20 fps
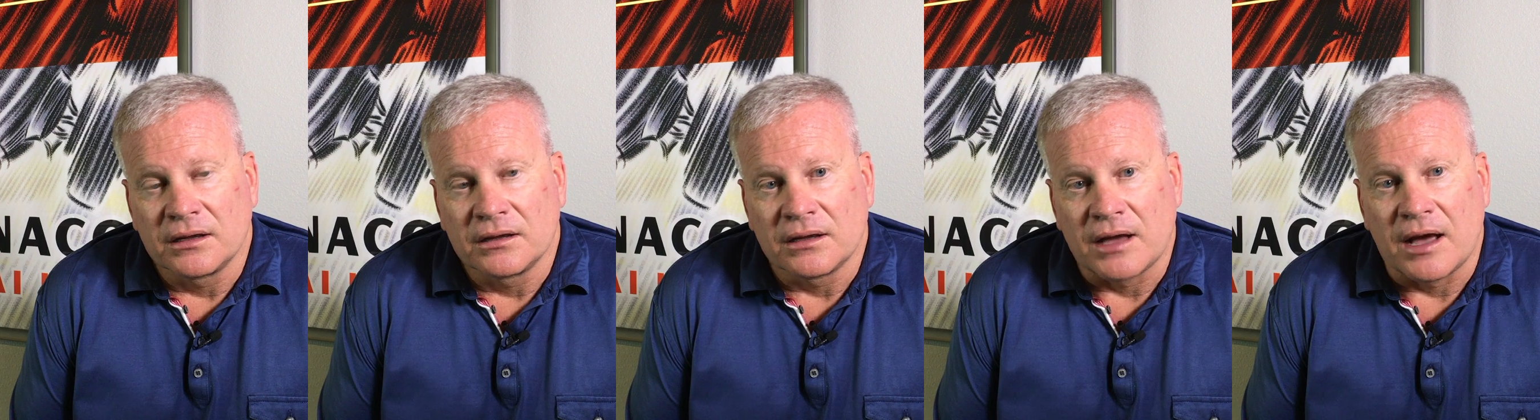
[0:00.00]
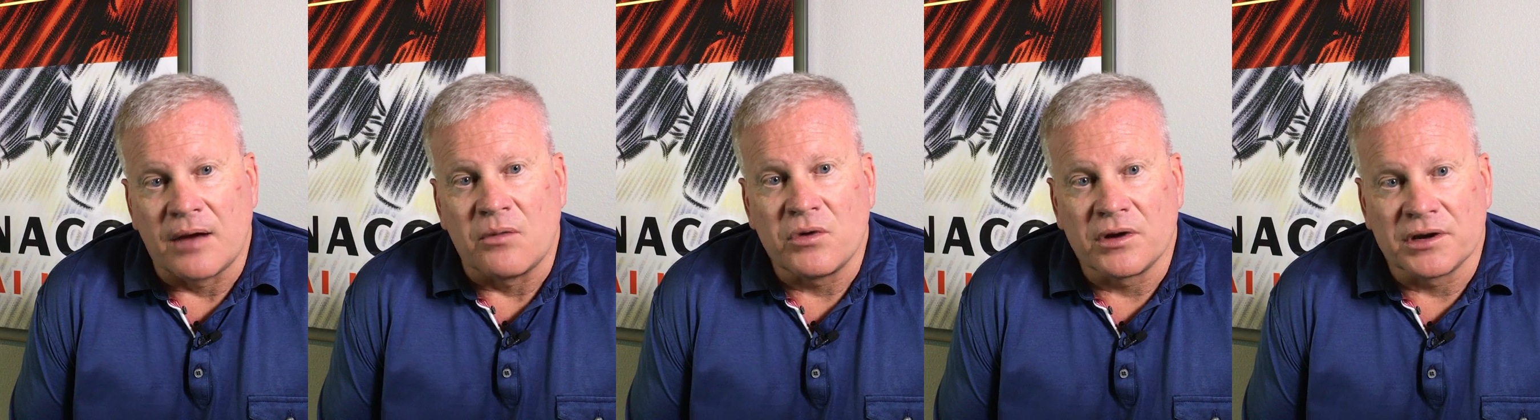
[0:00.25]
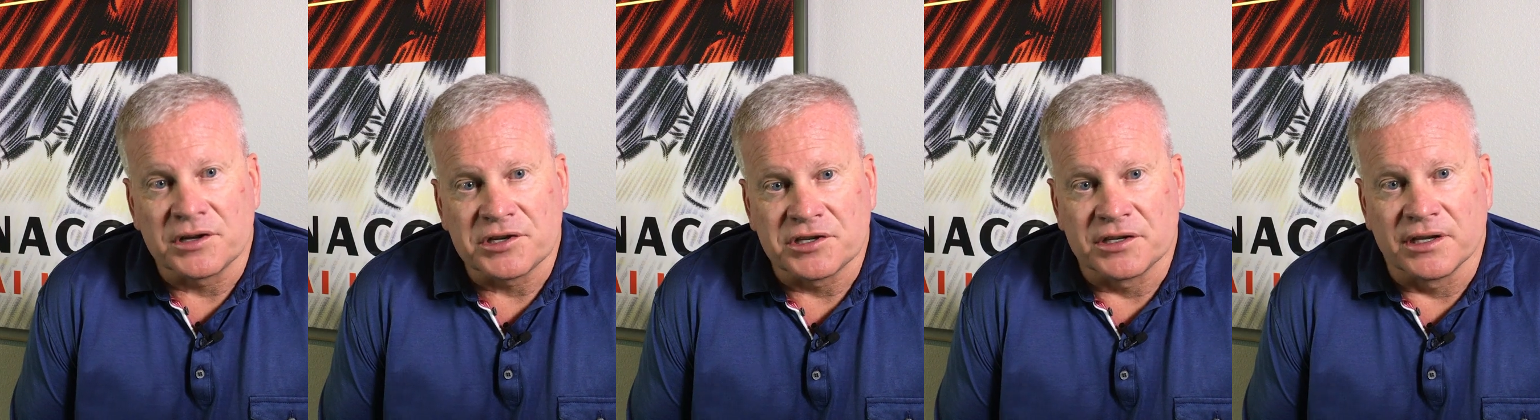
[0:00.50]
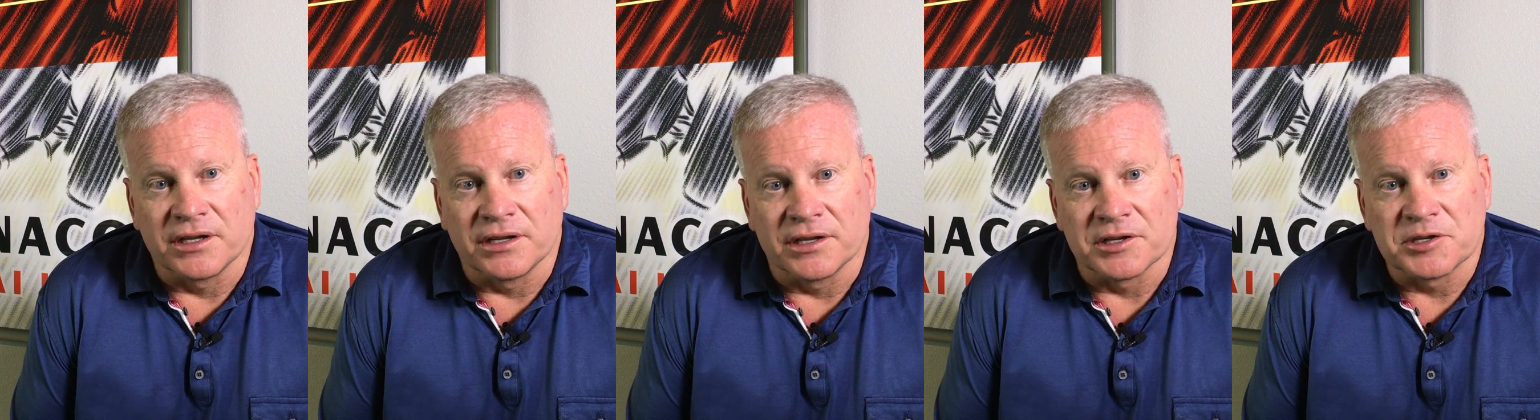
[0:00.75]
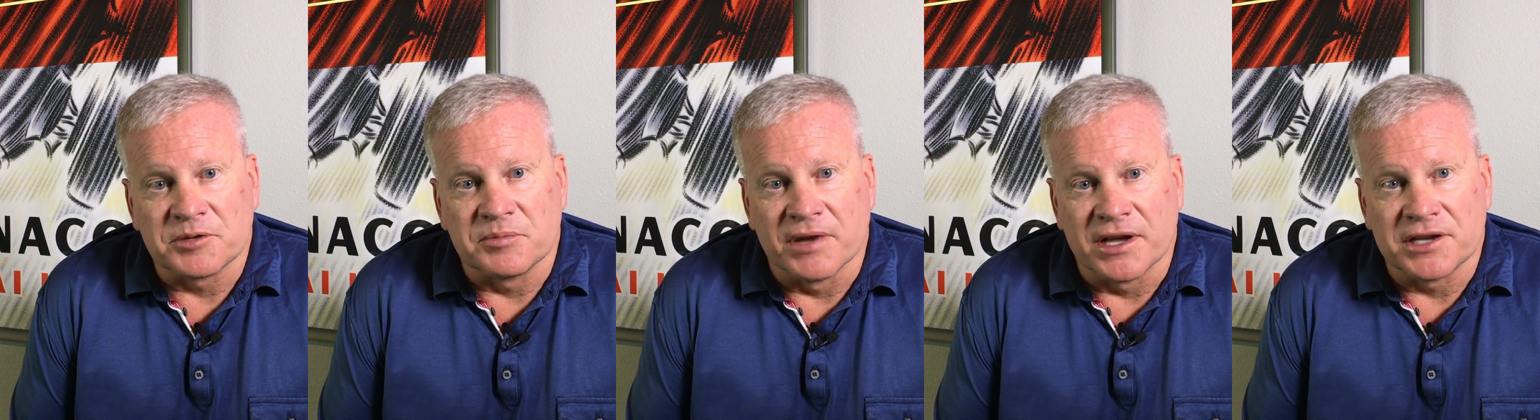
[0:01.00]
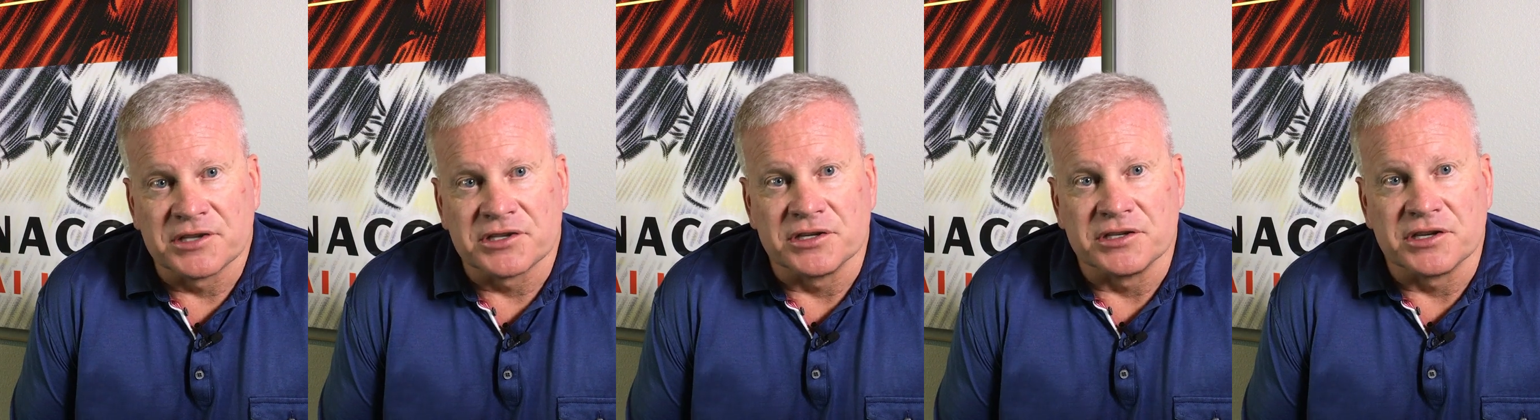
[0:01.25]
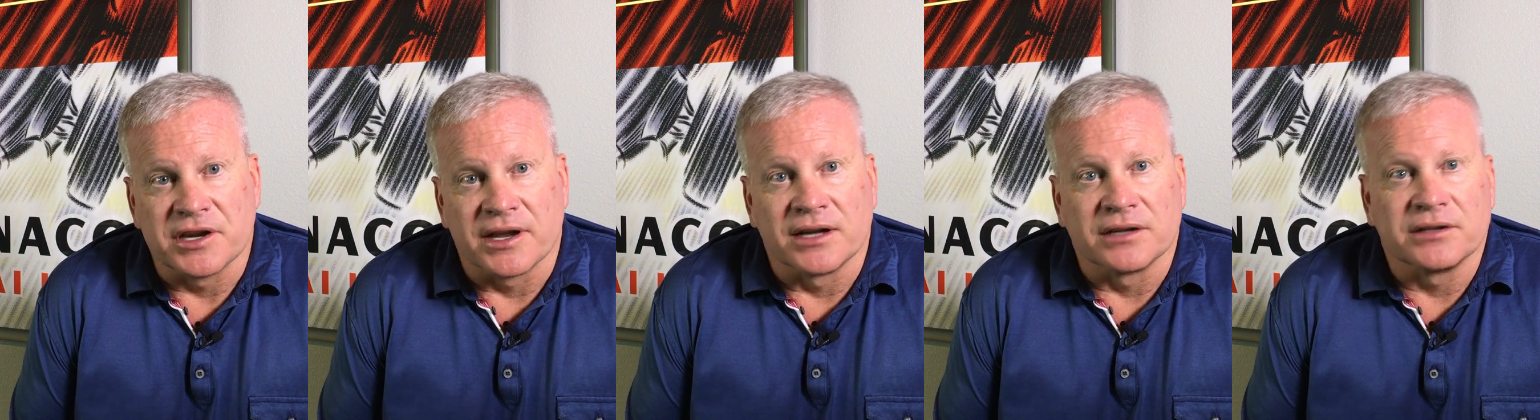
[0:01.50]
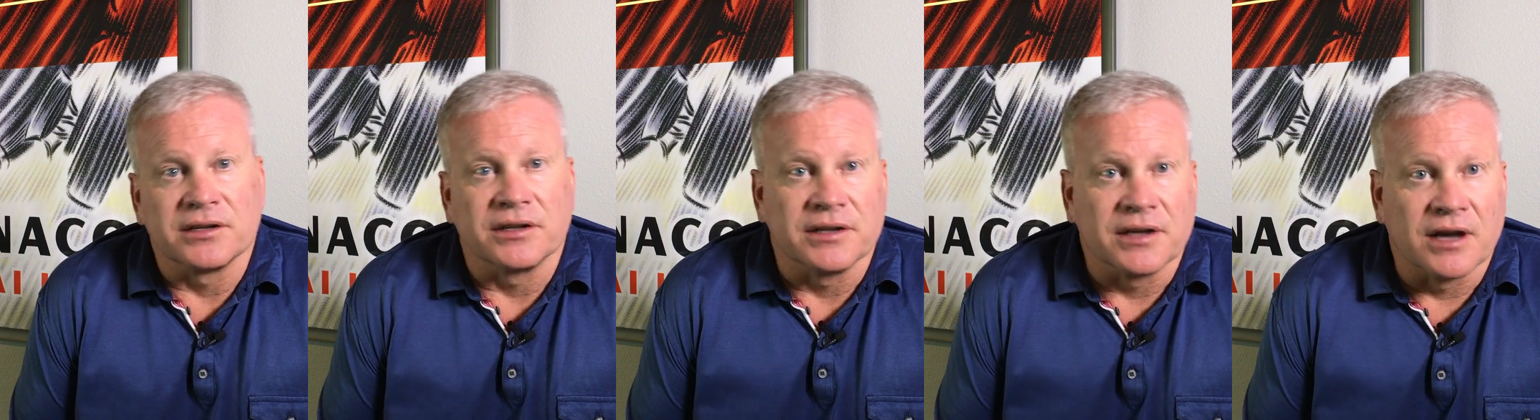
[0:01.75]
I want to send this message
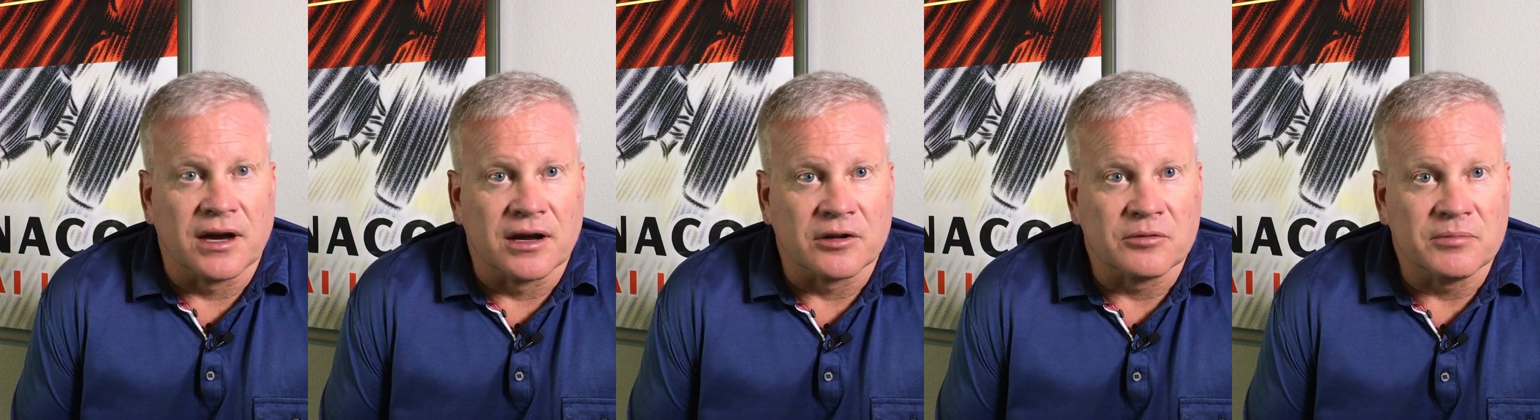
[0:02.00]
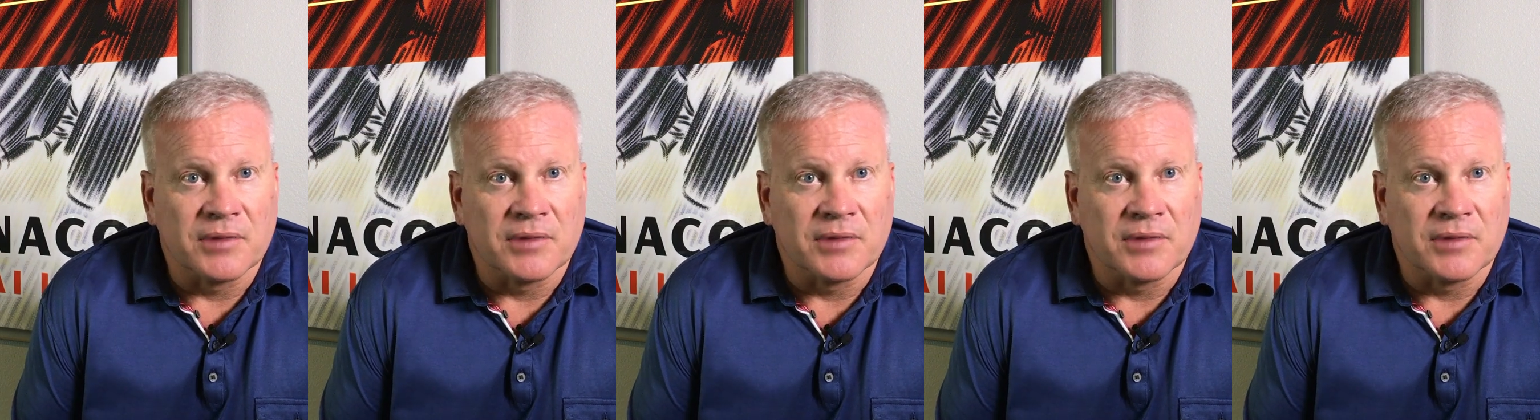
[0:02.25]
out to the Auto